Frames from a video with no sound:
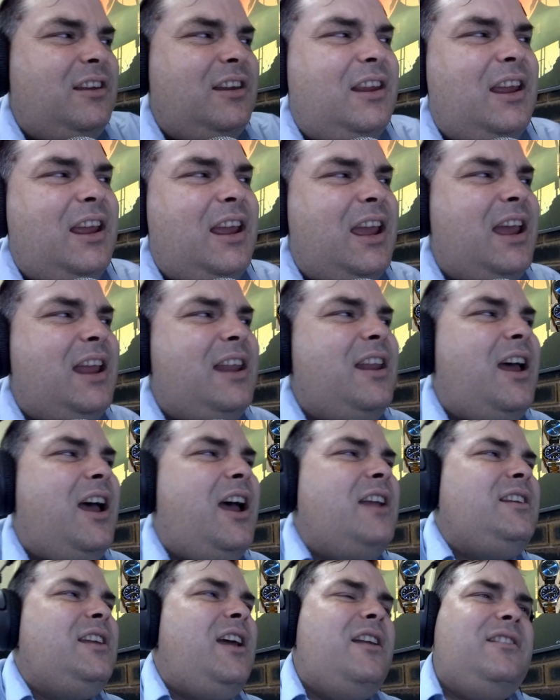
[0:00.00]
Yeah,
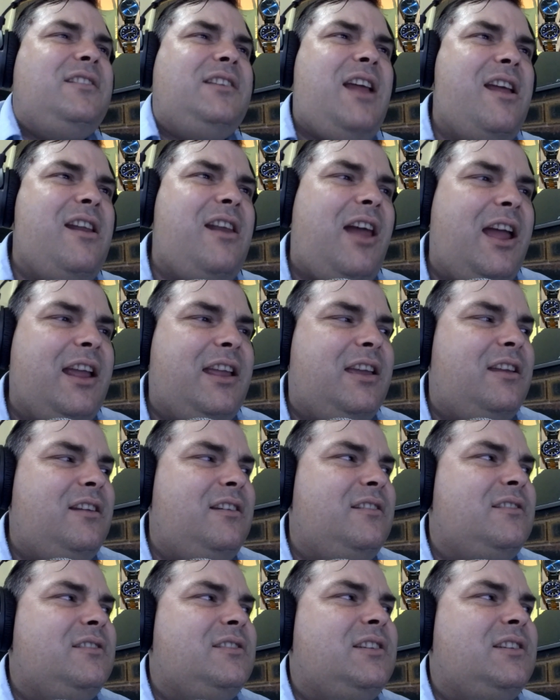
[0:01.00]
no, don't like it.